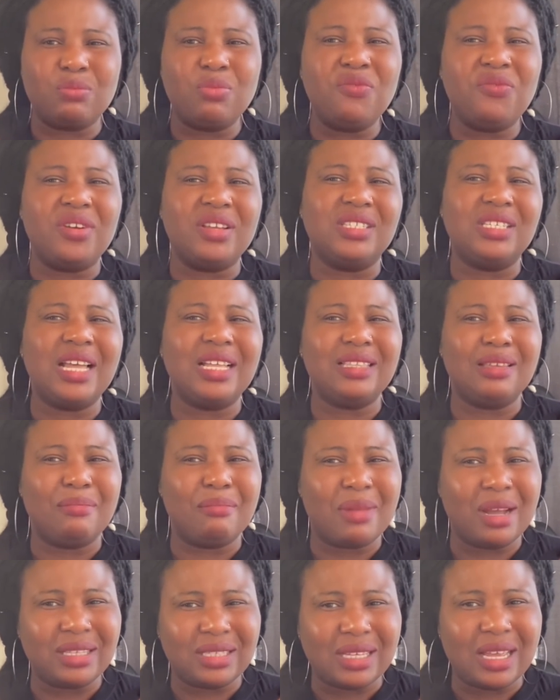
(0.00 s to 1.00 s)
poof inside the
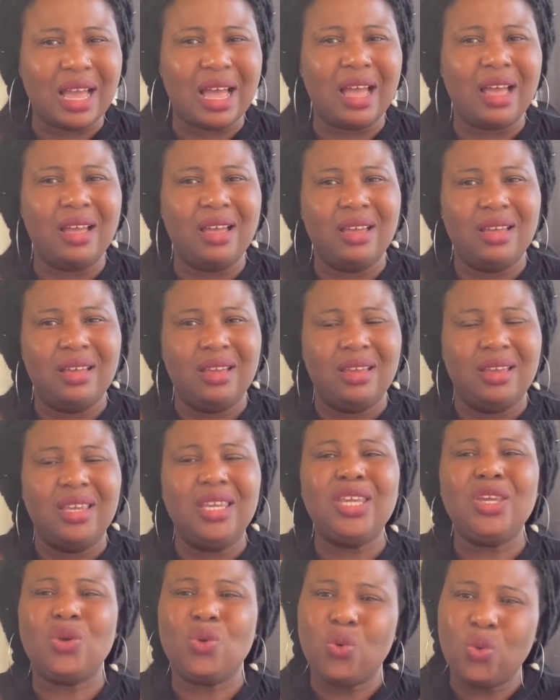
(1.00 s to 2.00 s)
matter.
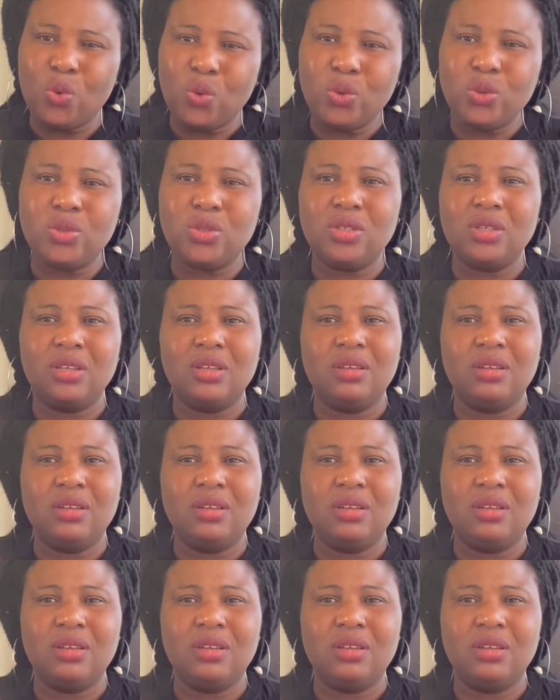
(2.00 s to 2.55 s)
It good.